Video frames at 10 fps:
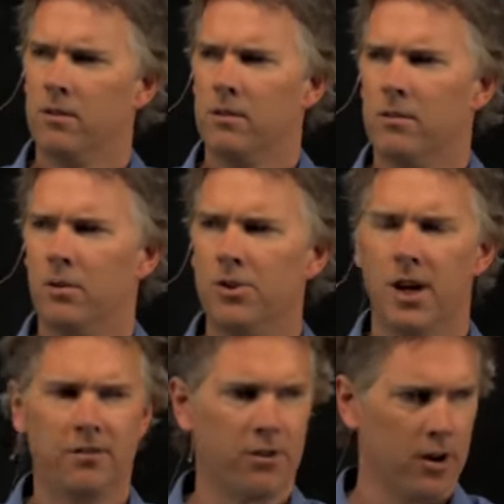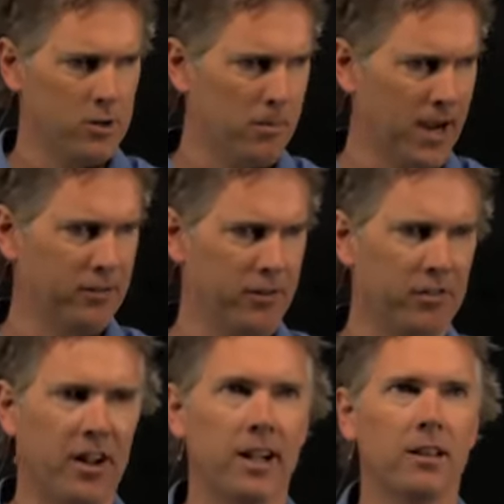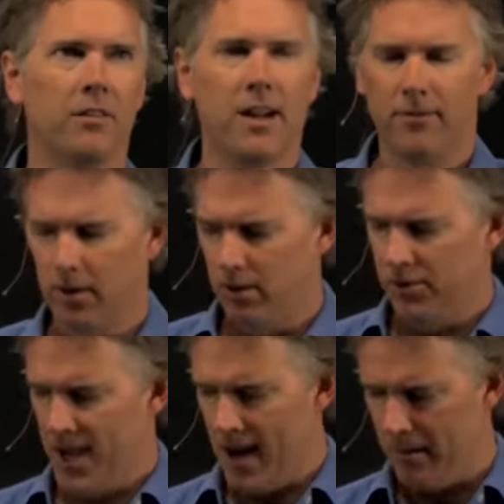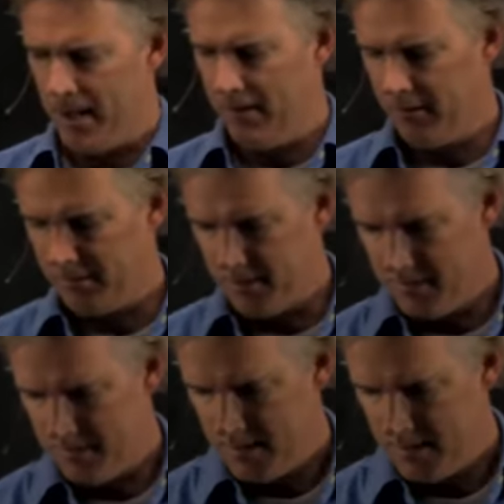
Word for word: Why don't you guys turn on your mics for a second? Let's have a little chat about this one.